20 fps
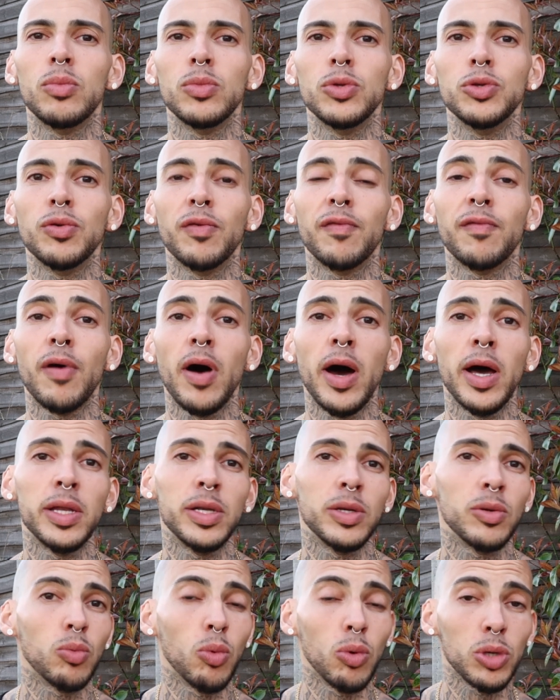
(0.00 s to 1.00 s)
You'll
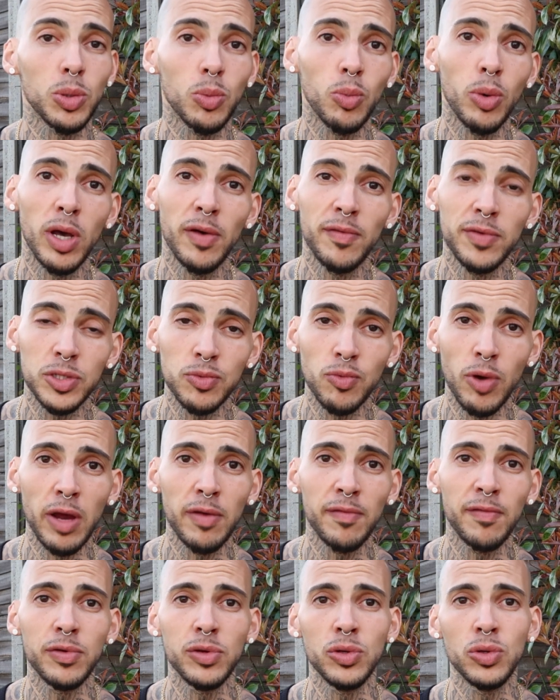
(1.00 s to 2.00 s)
find whatever's right
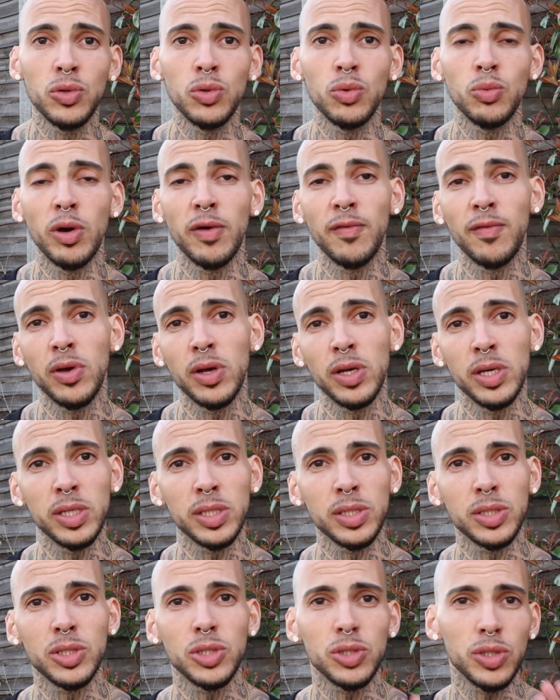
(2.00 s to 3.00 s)
for you, whether
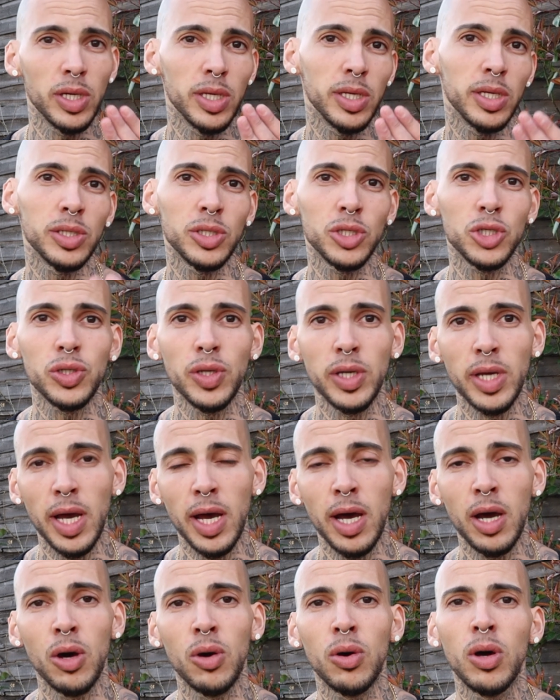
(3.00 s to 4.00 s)
it's straight in, straight
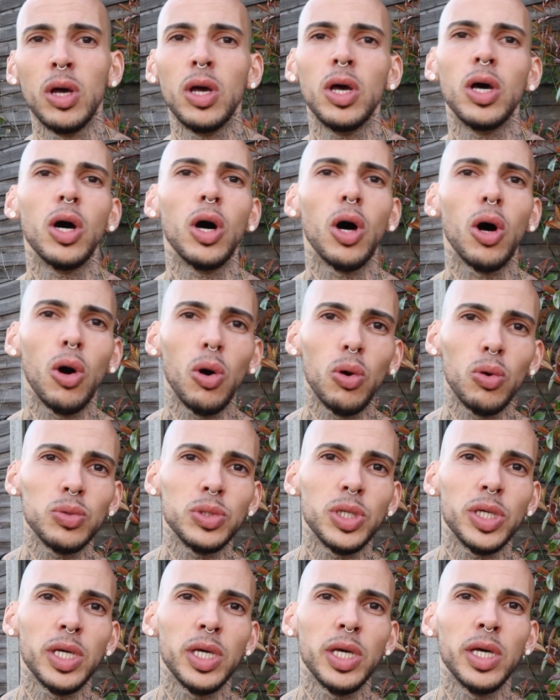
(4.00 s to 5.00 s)
out,
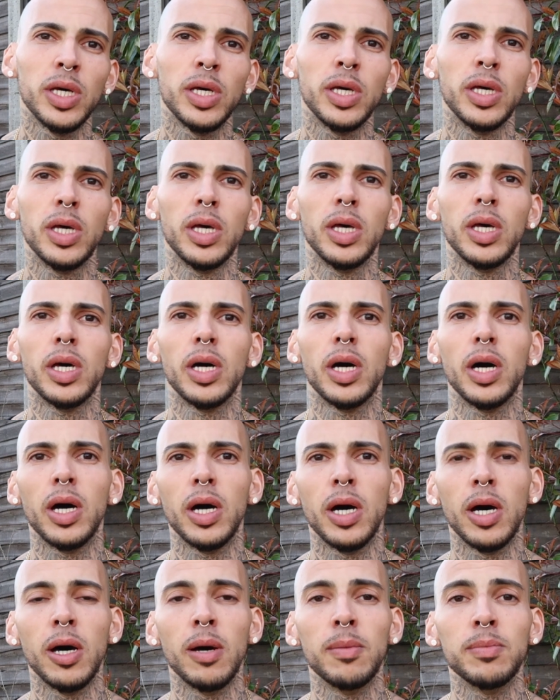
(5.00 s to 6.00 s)
holding it,
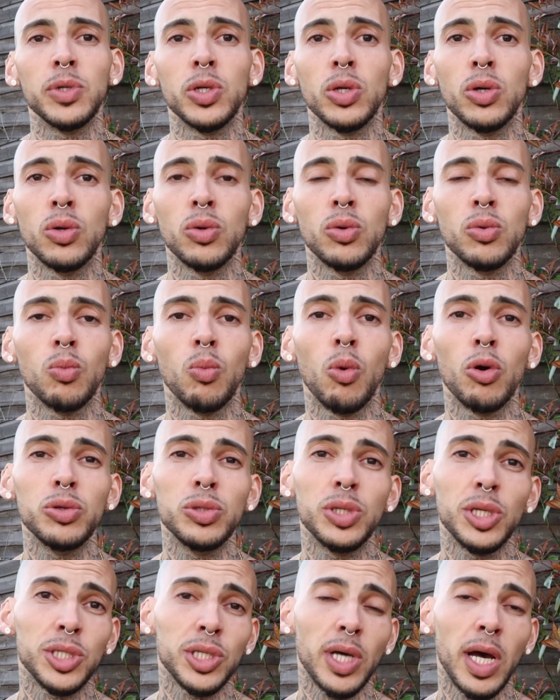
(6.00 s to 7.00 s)
you know, what you
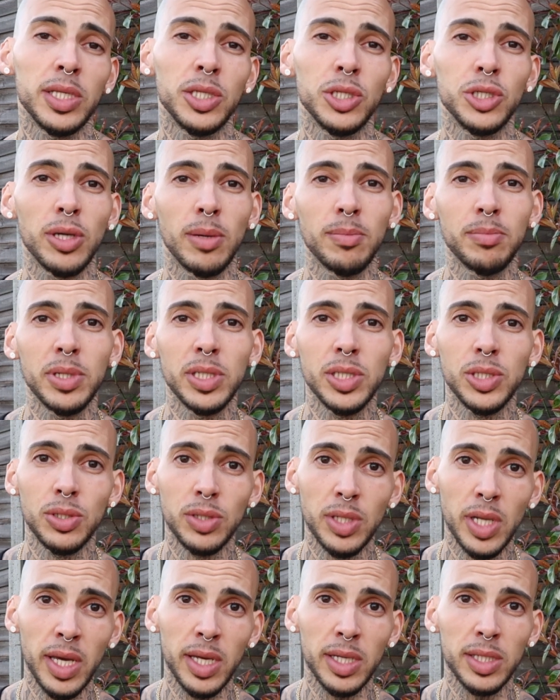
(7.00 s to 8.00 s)
decide to jump into
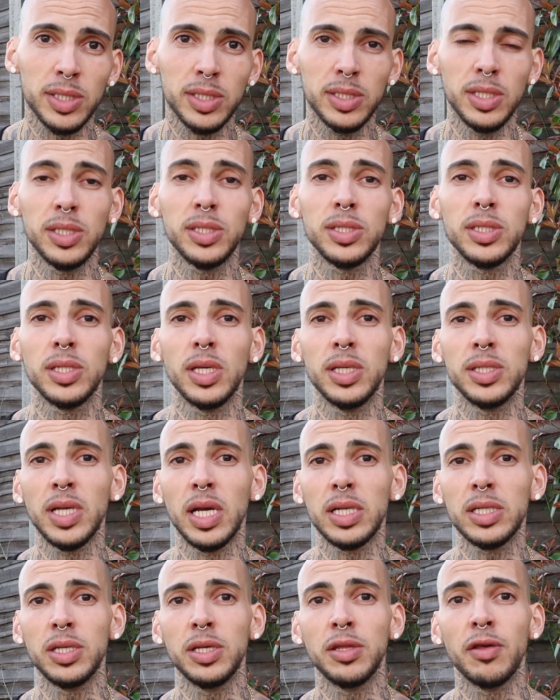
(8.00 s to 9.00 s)
next. This is
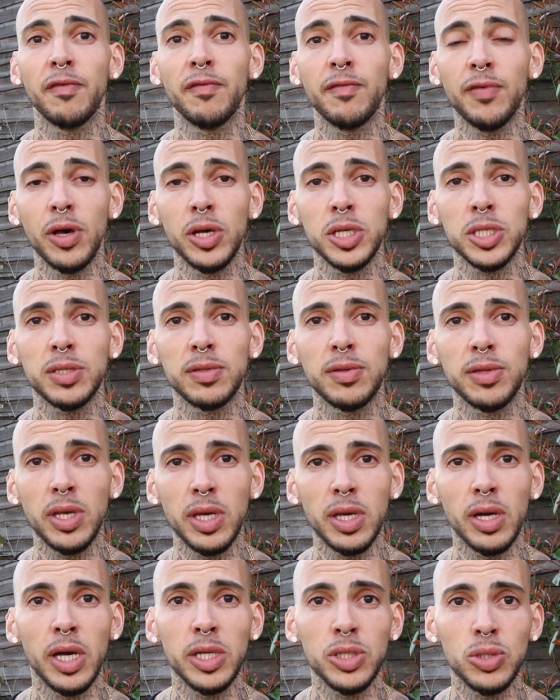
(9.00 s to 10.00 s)
actually the first
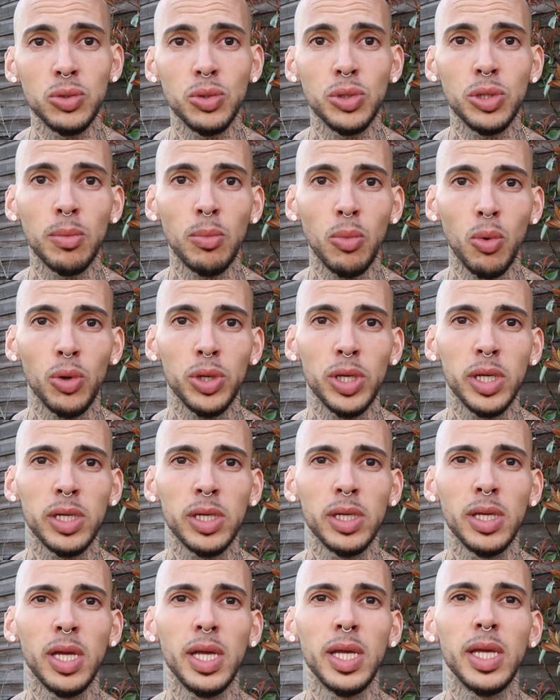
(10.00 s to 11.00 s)
thing I do in the morning,
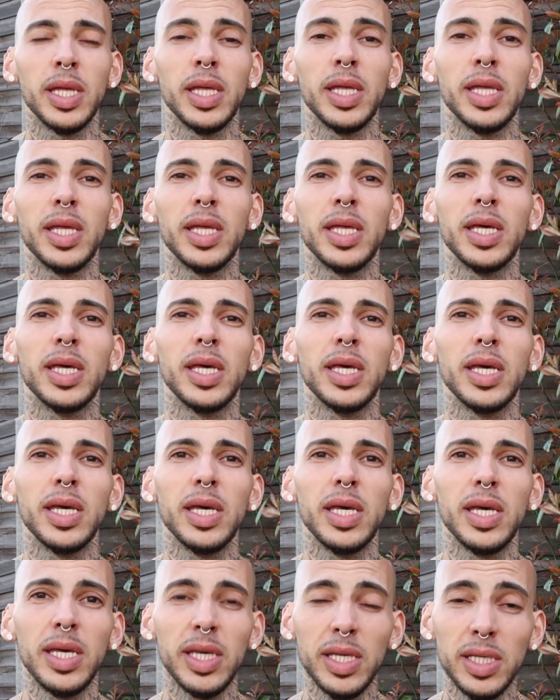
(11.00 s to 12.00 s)

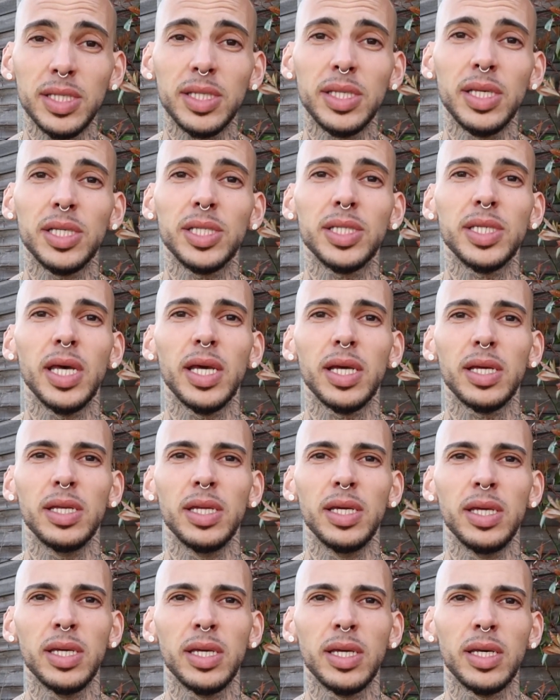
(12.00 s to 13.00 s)
is this
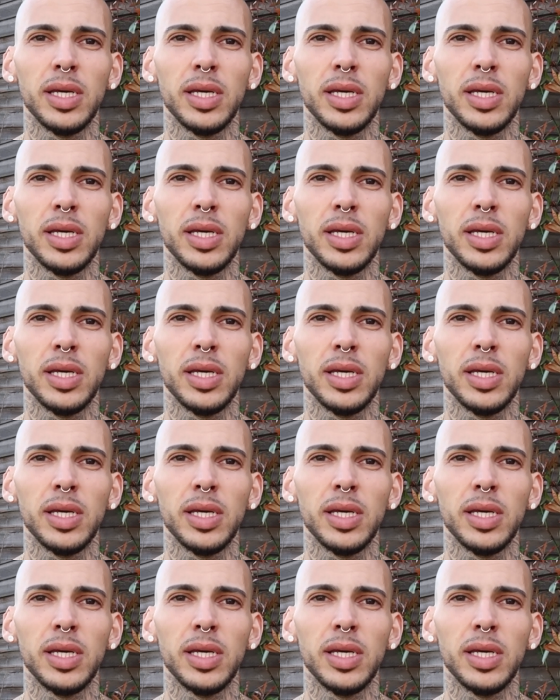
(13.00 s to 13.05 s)
technique.